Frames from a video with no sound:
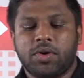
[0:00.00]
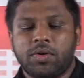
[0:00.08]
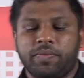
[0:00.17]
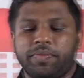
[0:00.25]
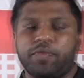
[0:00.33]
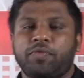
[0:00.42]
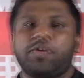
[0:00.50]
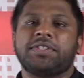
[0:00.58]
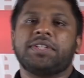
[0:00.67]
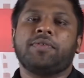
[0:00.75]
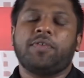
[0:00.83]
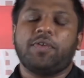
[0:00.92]
So
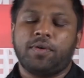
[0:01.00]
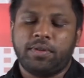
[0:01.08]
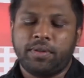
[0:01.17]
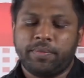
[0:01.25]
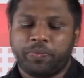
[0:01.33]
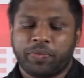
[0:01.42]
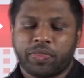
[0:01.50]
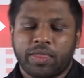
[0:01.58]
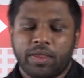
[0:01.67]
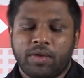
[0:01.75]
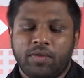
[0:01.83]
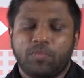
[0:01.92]
first of all,
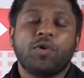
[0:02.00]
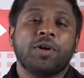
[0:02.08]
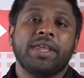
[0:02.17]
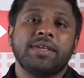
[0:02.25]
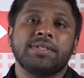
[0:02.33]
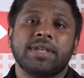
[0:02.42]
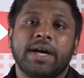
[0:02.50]
what